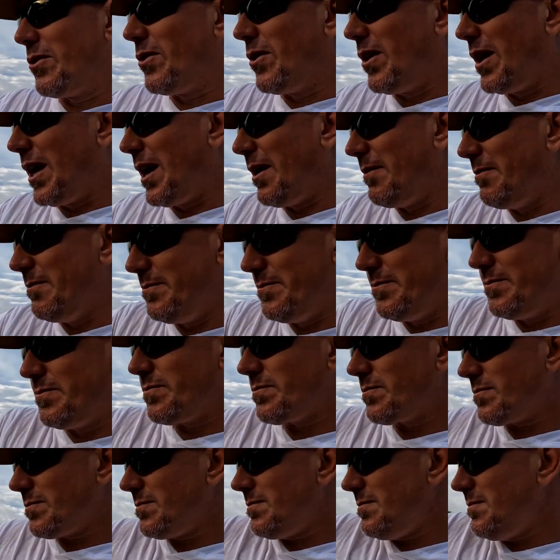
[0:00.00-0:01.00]
grew up,
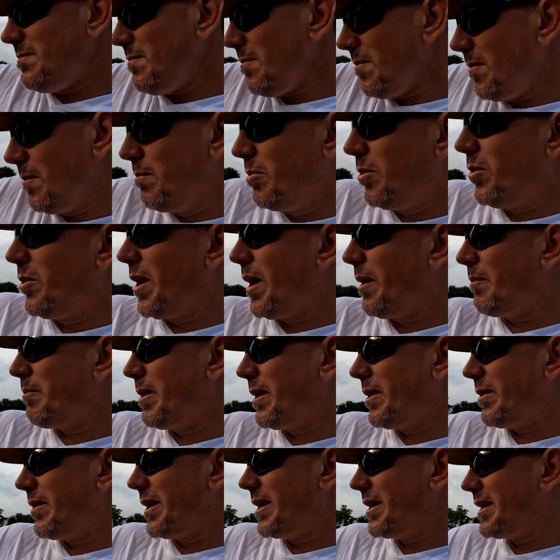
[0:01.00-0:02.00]
pull that
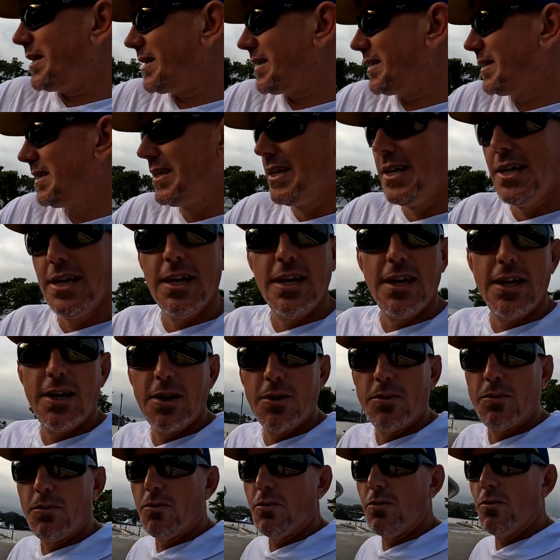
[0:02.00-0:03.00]
pin right there.
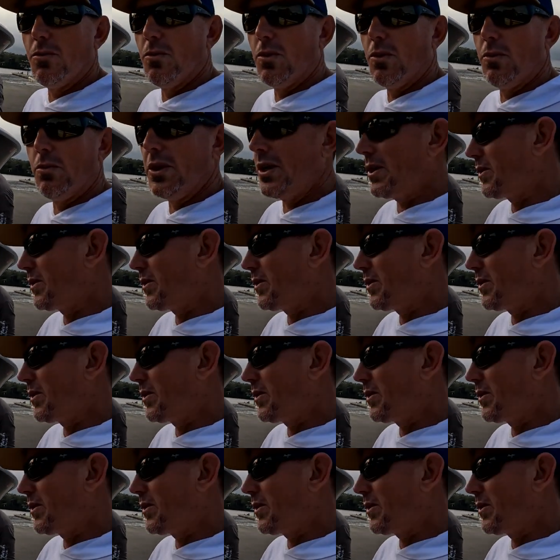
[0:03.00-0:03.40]
When